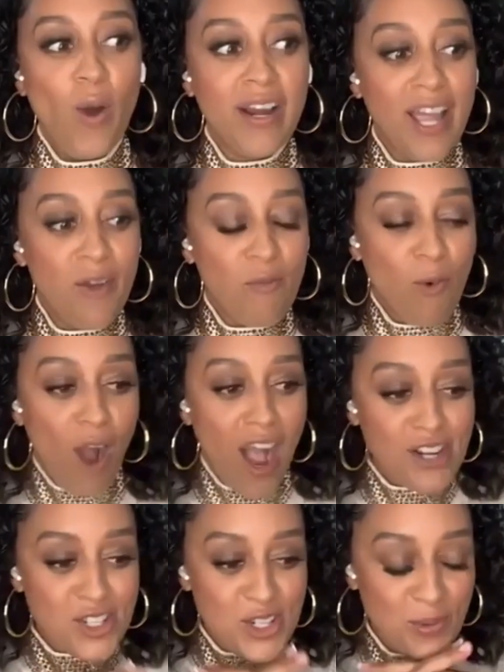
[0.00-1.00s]
What I
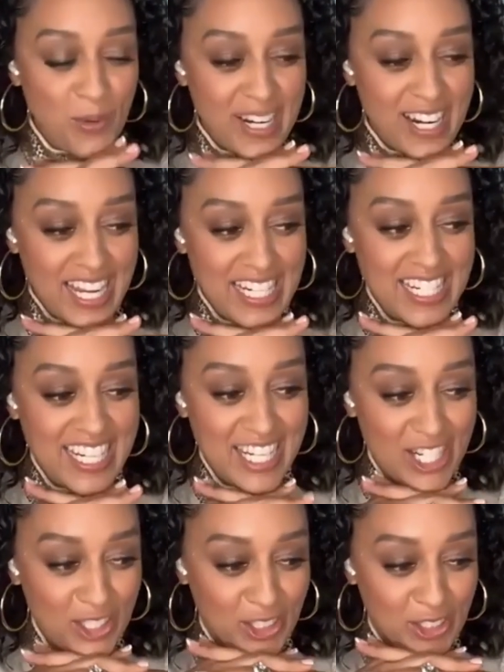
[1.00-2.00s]
watch when I
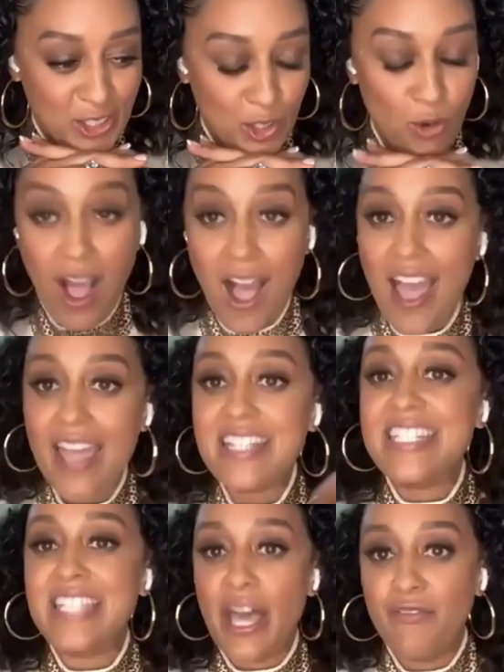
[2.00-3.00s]
need a good
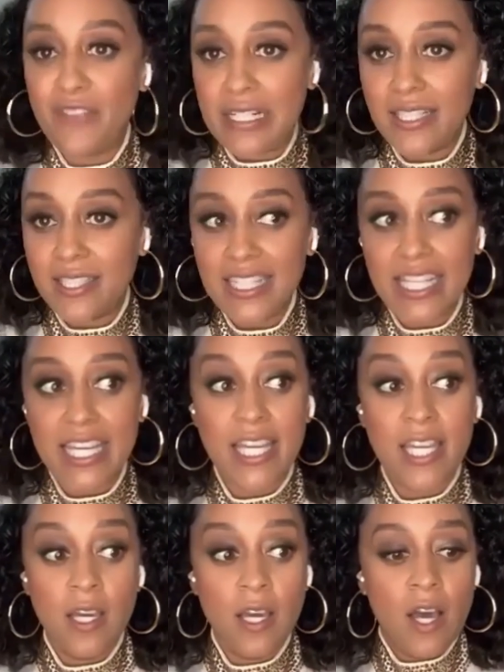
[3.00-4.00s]
cry,
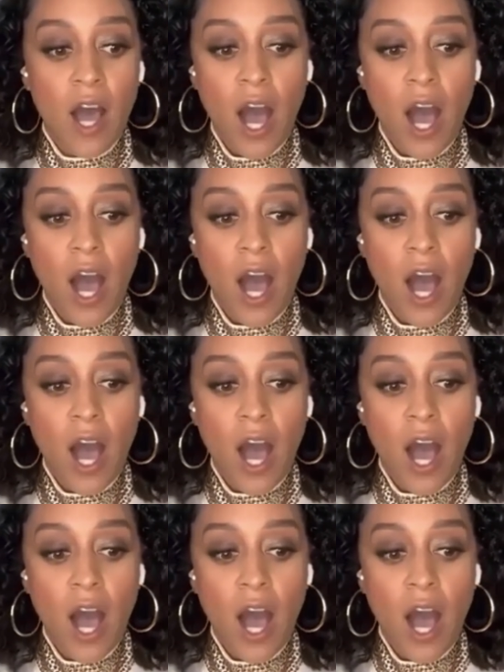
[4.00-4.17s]
definitely